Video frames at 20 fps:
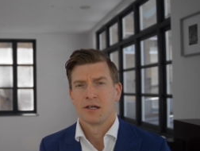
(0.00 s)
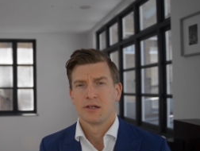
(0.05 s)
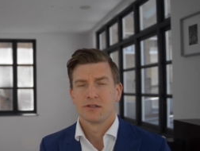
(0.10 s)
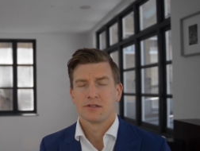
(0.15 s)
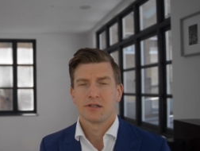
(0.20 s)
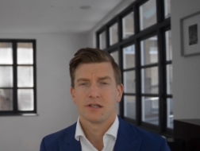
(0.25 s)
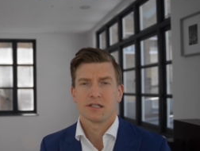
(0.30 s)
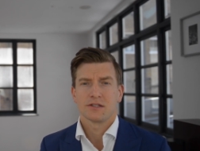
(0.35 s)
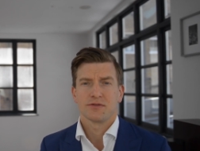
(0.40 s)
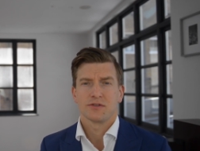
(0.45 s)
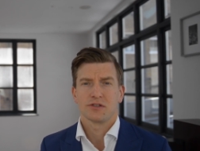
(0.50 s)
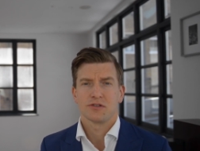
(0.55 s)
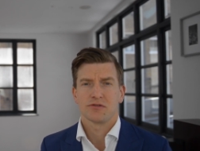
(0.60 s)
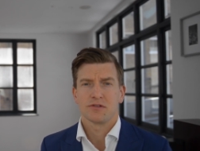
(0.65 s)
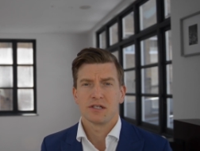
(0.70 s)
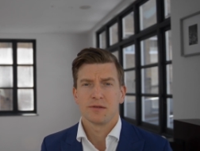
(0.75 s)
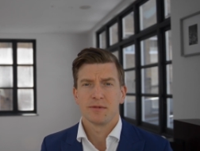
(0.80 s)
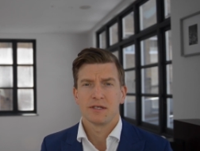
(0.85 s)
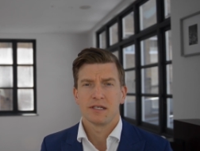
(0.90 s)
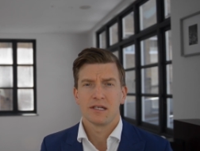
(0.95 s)
So that's for
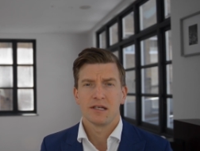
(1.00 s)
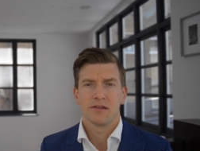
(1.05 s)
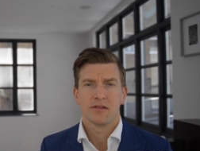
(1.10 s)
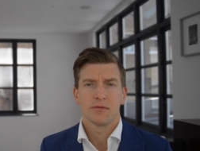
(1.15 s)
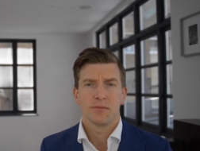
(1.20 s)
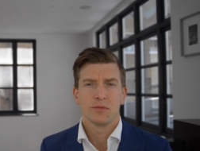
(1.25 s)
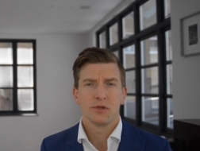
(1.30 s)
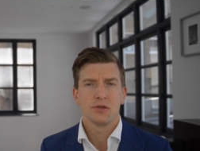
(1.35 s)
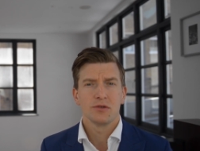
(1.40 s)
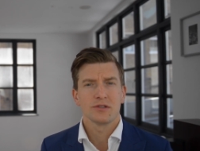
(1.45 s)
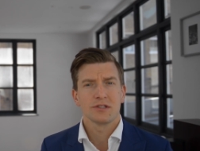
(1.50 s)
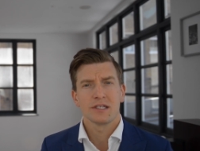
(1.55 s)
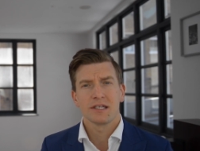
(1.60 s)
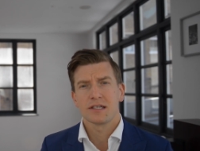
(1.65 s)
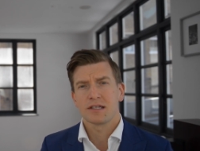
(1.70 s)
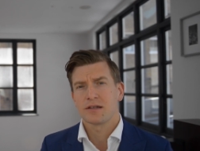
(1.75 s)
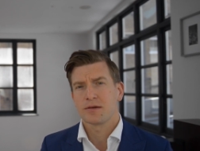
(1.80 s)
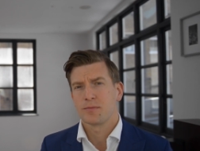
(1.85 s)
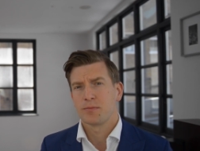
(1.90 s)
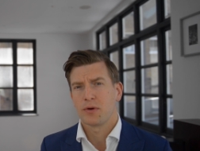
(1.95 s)
streaming either
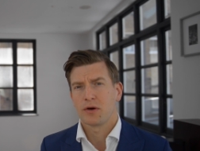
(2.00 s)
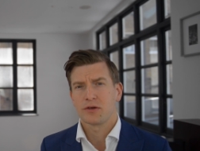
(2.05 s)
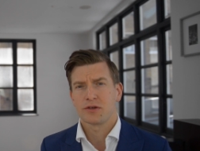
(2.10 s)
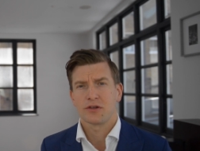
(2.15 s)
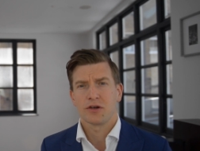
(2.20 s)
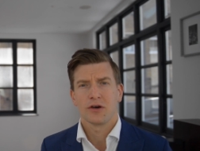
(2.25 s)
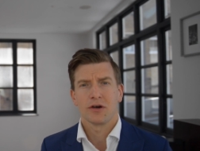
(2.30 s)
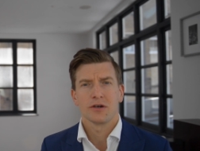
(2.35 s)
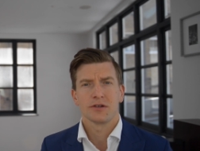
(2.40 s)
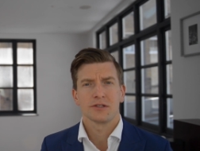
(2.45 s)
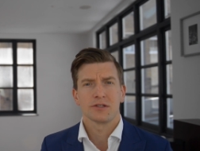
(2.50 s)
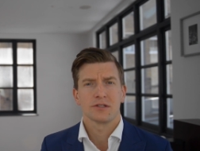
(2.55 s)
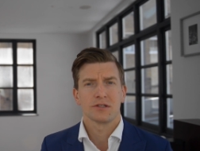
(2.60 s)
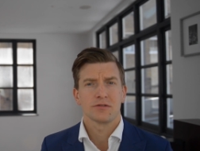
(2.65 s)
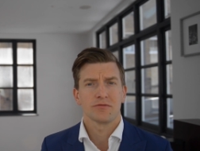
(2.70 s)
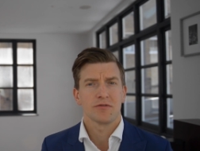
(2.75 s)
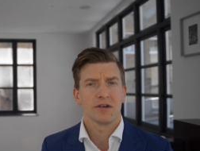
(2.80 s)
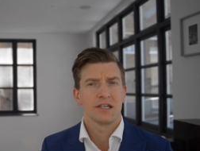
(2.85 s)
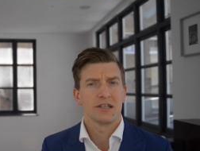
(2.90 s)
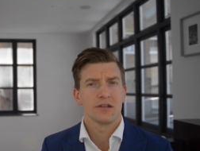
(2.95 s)
music,
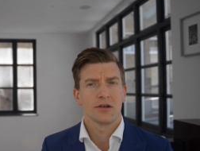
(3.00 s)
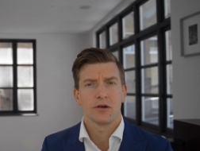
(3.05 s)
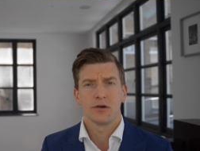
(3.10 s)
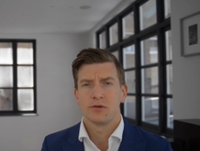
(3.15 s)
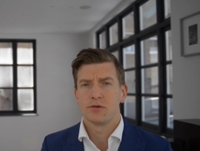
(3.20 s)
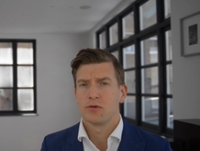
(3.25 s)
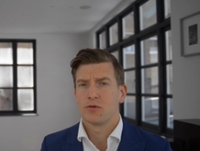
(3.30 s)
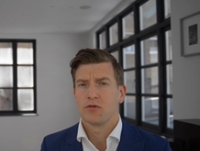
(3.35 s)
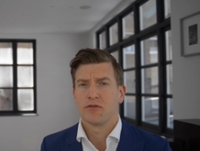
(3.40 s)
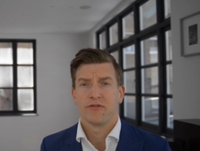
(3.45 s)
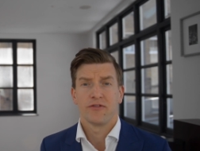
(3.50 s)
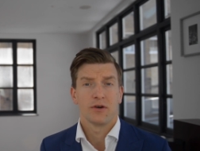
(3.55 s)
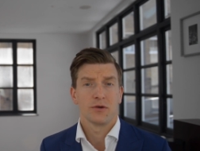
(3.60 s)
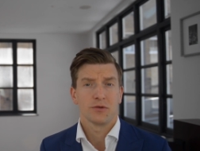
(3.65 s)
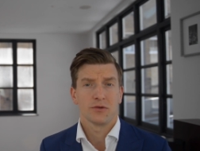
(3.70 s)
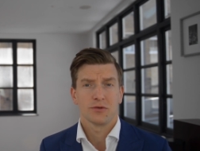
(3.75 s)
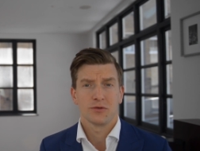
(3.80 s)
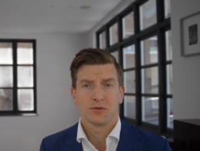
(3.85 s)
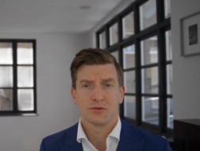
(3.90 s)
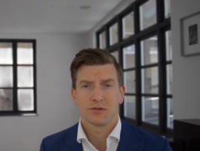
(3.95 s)
podcasts, radio, or phone
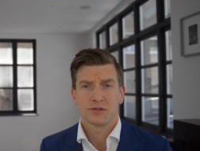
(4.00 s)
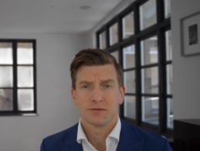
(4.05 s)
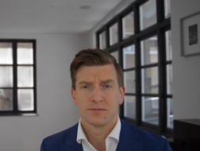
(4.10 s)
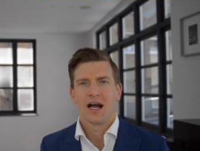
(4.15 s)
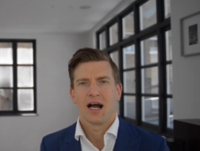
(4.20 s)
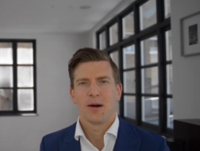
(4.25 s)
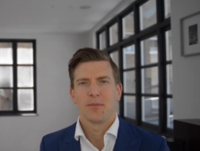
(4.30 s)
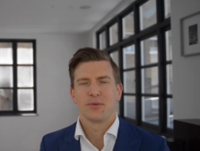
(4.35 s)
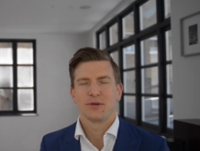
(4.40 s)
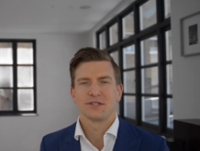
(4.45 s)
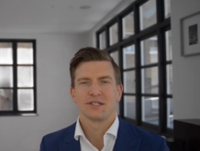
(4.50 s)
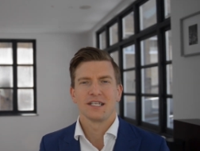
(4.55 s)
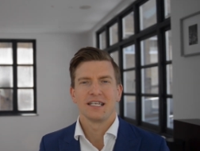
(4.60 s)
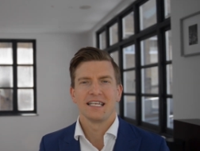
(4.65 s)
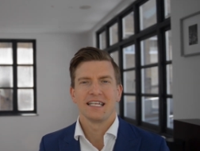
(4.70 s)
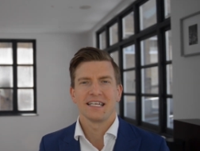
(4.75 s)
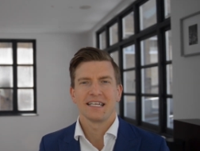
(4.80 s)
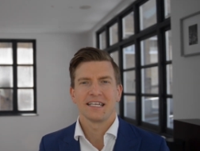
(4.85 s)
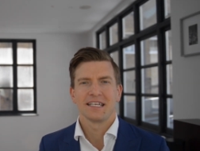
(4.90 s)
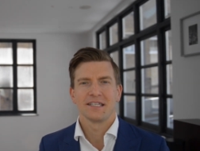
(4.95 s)
calls. I'll put a
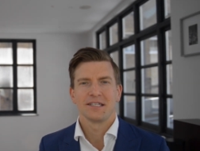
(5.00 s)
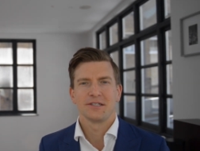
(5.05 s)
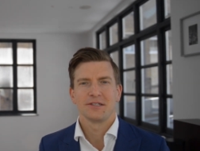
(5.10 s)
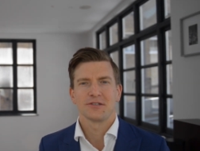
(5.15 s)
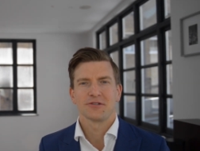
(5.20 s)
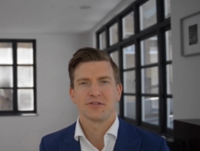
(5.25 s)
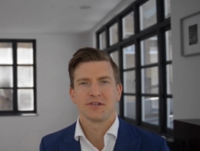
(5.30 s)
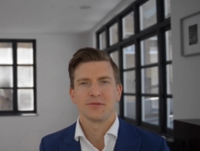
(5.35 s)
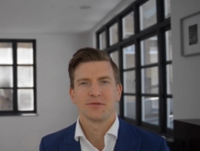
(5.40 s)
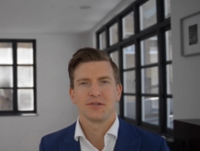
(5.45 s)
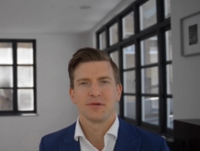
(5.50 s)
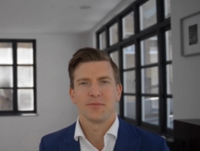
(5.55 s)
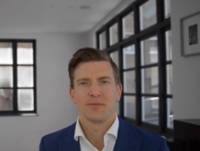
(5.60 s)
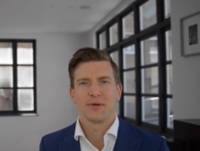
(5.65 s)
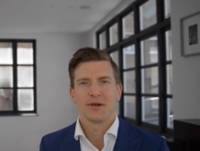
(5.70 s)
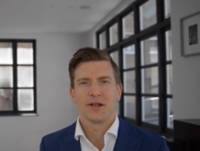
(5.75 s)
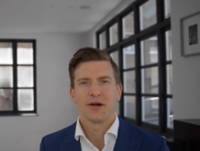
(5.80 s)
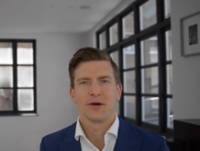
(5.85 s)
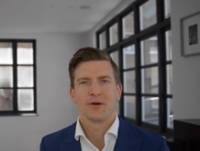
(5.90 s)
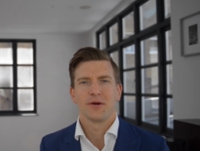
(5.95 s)
link in the description
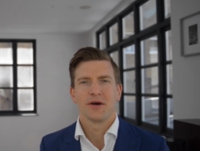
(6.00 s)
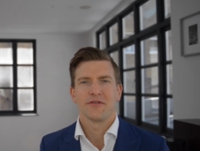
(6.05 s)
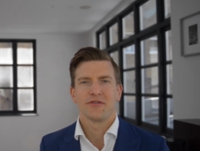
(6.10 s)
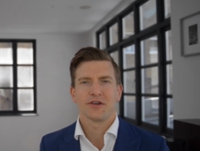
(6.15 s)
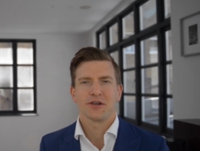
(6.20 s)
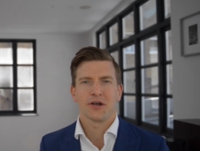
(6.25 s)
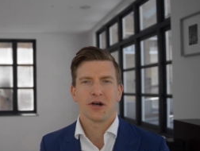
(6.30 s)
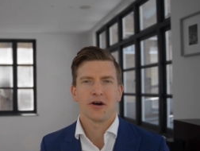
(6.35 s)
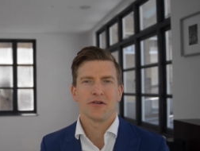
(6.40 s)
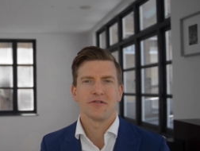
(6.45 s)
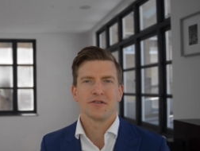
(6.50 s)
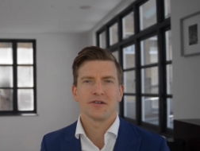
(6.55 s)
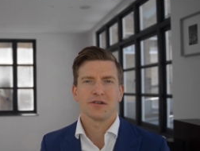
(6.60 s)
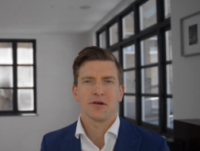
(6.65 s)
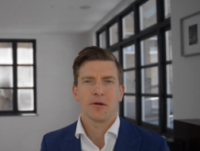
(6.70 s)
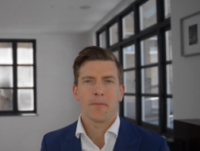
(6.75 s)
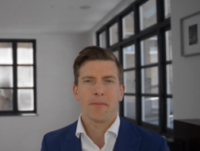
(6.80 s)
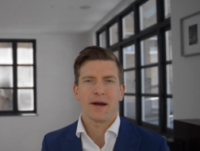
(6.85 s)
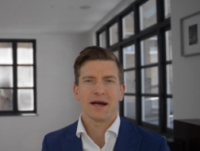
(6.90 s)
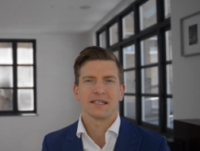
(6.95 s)
below of the current
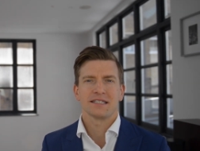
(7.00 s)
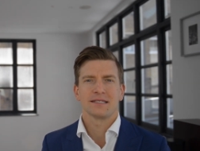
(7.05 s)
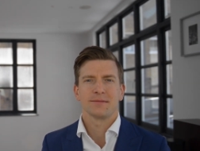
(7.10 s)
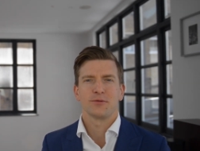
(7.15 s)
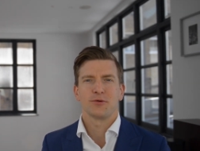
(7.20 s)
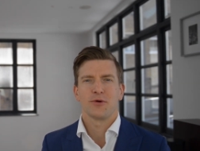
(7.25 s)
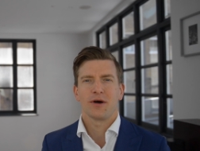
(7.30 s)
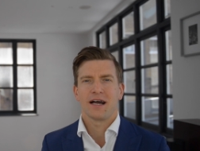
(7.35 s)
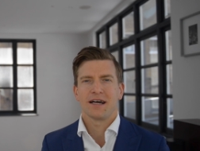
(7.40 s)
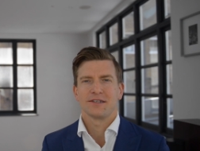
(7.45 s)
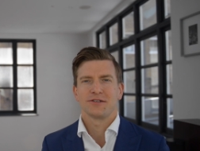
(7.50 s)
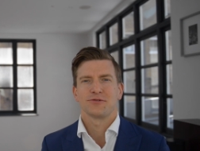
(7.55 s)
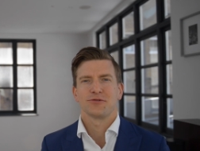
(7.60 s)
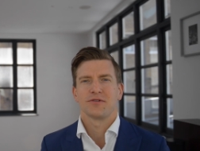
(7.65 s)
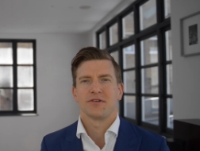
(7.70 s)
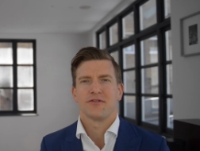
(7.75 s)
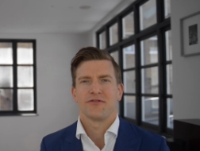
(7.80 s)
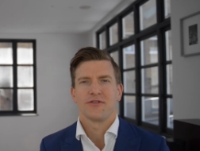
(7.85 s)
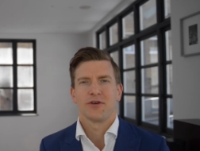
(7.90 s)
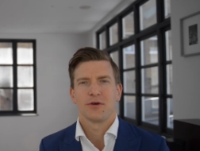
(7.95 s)
compatible
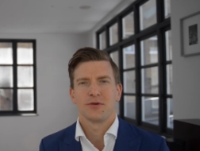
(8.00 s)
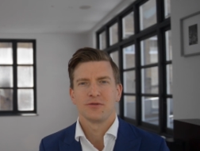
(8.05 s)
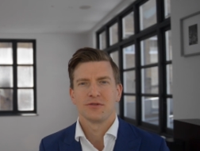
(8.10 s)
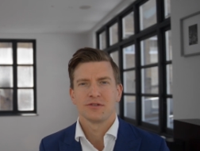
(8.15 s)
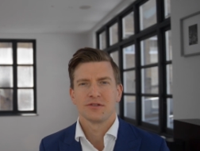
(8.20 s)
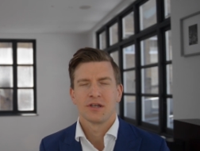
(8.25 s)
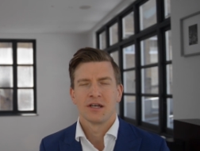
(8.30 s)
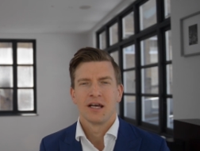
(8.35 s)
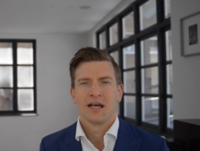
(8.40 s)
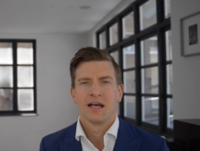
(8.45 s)
Android phones.